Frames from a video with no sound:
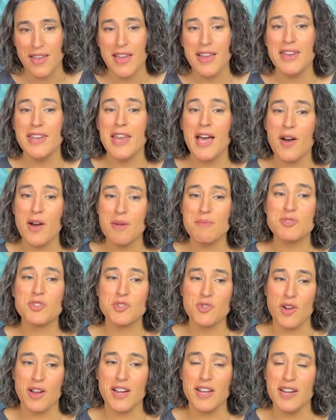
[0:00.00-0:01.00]
Now I'm
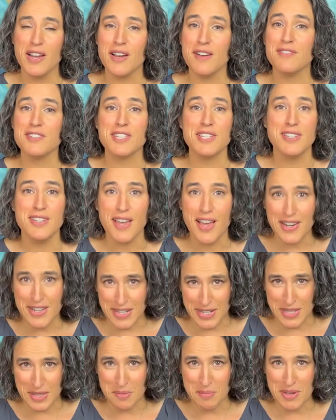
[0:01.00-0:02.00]
strong enough to not
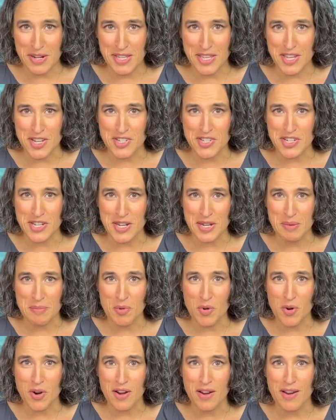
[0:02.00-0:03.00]
need the medication
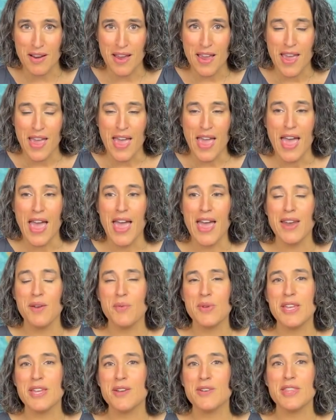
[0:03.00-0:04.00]
anymore." And
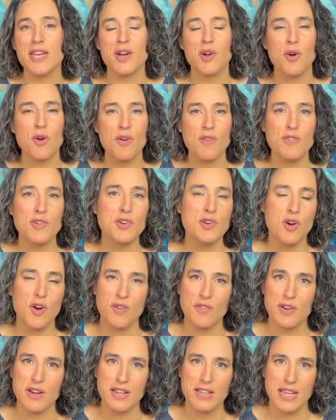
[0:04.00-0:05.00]
we hear that over and
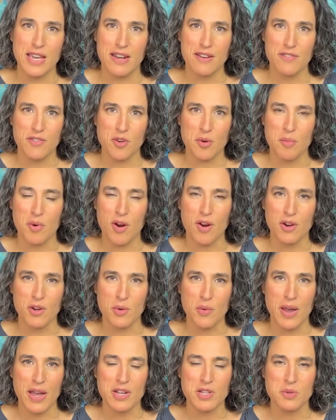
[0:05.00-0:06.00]
over again from our
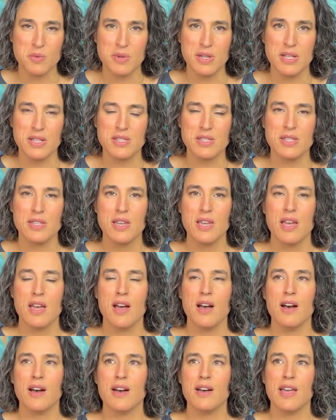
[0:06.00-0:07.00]
graduates
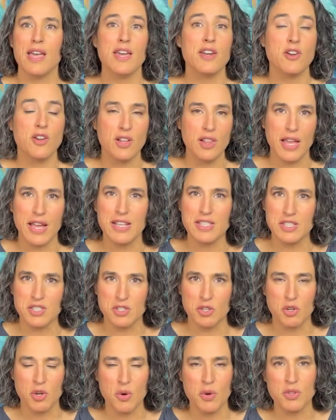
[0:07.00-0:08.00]
uh, and our clients as
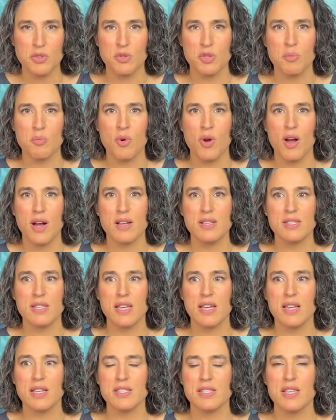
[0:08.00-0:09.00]
they're going through the
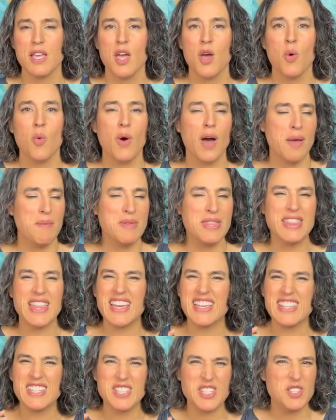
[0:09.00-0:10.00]
process. I mean,
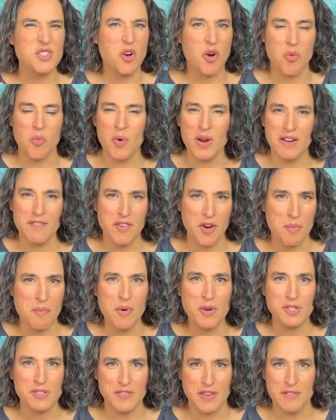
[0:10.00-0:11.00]
like, this is one of our
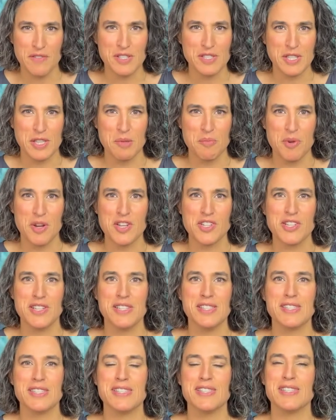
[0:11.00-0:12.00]
most favorite
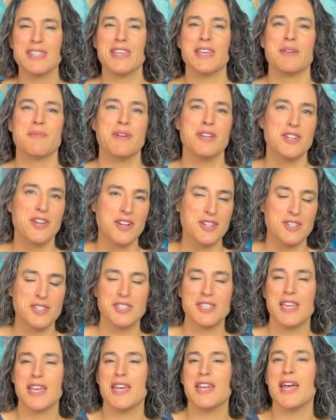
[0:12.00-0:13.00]
celebrations, is like, my doctor
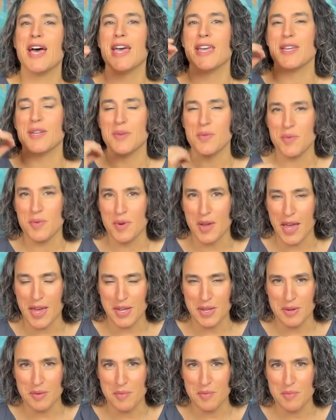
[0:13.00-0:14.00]
said, I can, I
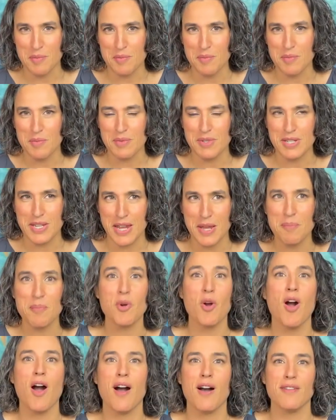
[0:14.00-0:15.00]
can taper
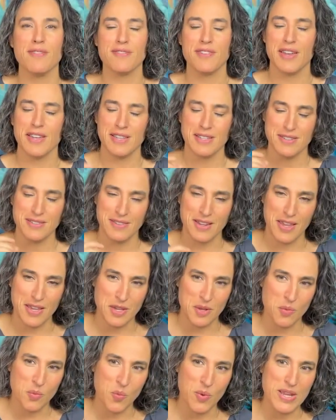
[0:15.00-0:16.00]
off. I can I
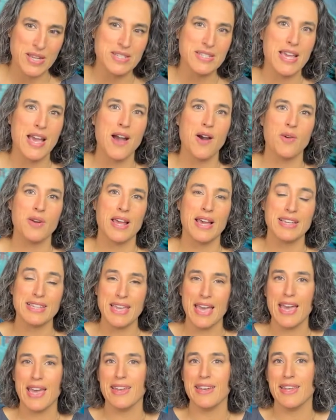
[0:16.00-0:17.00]
can wean down
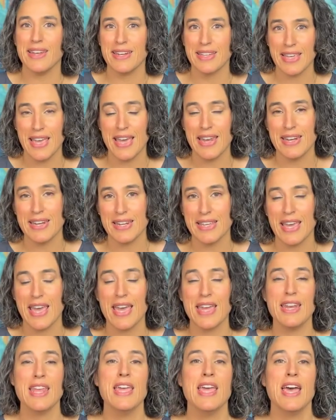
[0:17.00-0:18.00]
again and again and
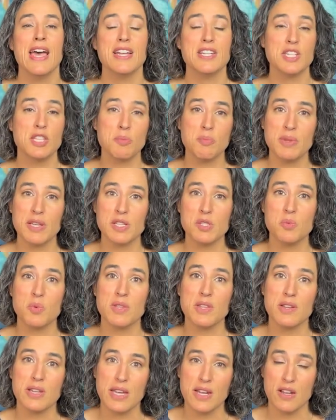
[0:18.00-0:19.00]
again to the place where
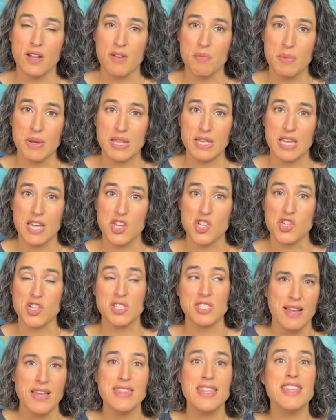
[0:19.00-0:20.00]
they're getting off
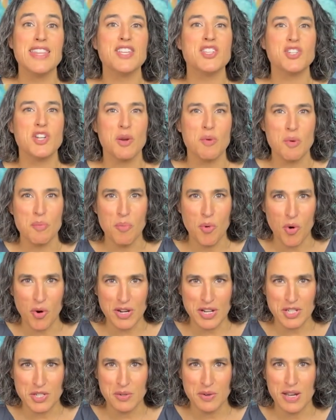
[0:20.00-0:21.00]
medications. And then they start
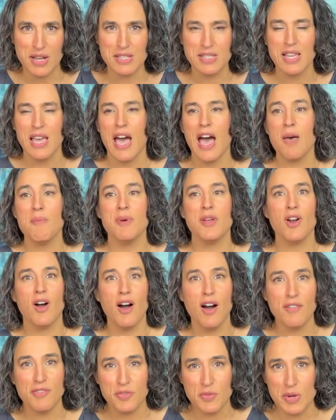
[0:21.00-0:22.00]
reporting to us, I've been
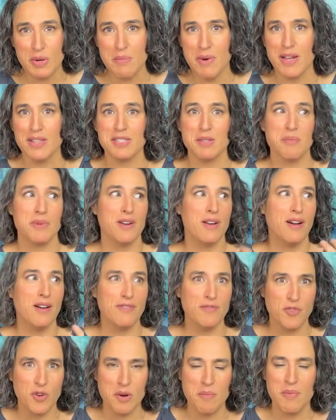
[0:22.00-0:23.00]
off three months, I've been
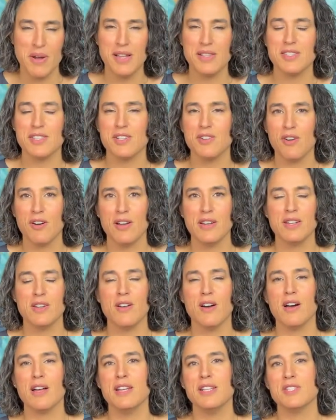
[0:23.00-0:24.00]
off four months, and on and
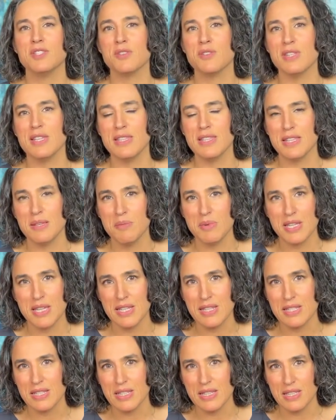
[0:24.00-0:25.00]
on. And so then they
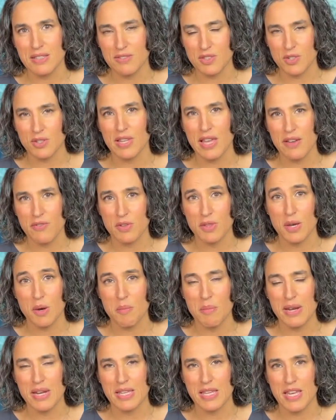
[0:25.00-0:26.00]
begin to live their life without
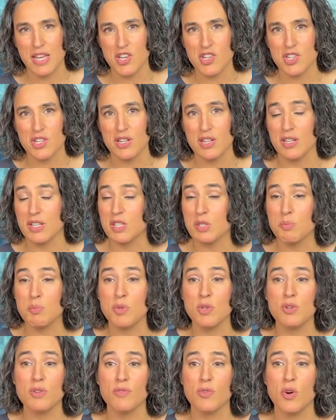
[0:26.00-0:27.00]
medication. It's
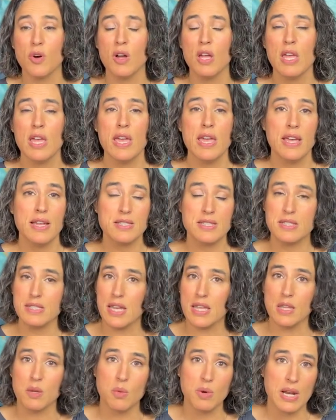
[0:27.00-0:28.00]
beautiful. It's
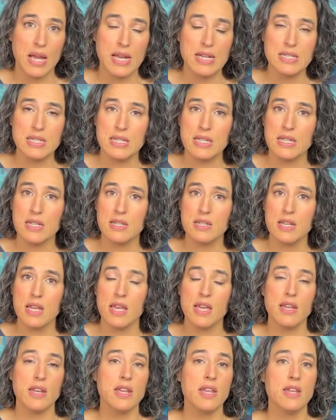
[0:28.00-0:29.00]
exactly what I did,
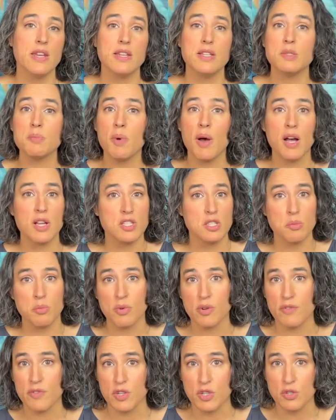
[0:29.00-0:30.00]
and it is possible
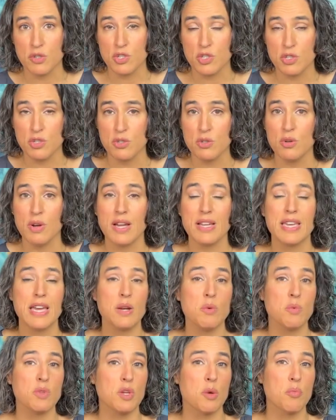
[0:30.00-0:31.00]
for you too,
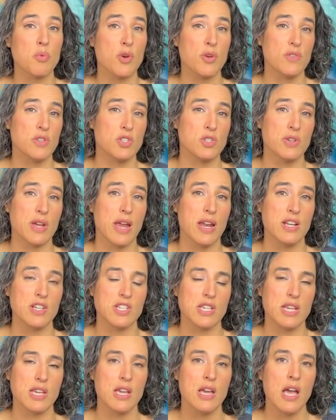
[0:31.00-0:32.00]
again, with our proven
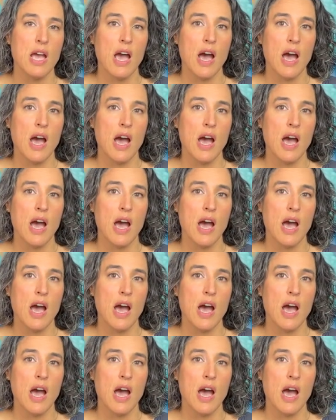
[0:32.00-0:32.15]
strategy.